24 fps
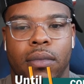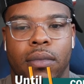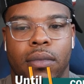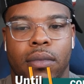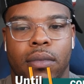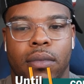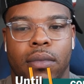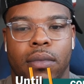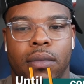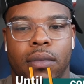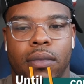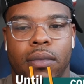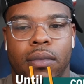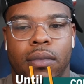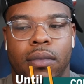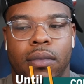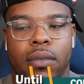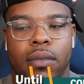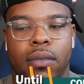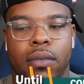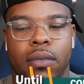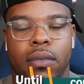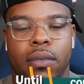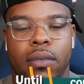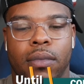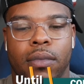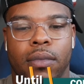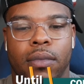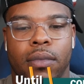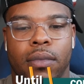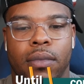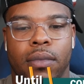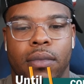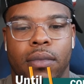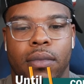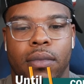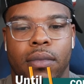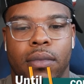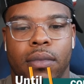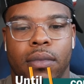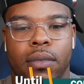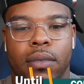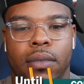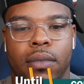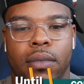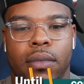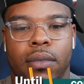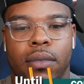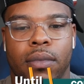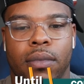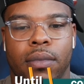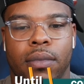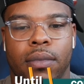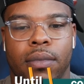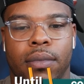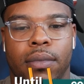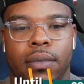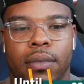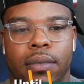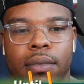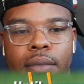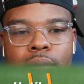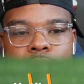[no speech]